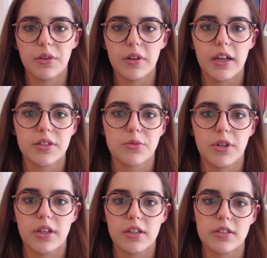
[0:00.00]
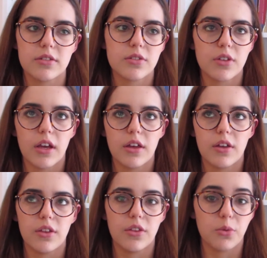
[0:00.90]
then the last one is
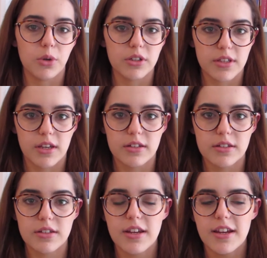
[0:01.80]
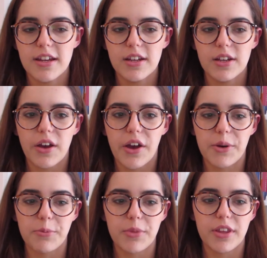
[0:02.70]
The World's End.
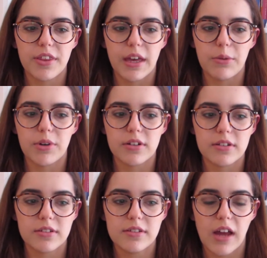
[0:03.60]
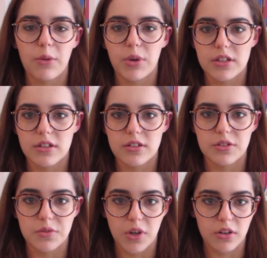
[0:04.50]
That one I went
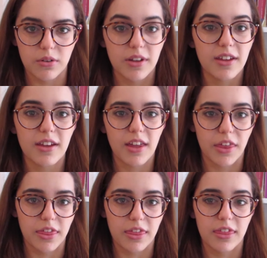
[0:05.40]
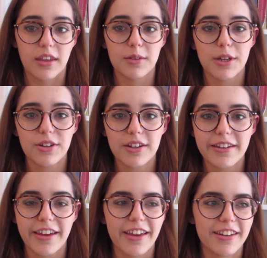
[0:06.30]
into not knowing a thing about it,
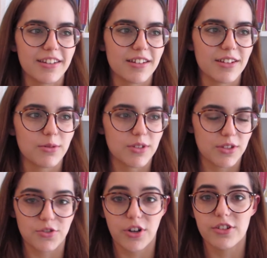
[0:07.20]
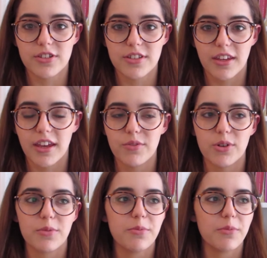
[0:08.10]
and it was the strangest thing ever,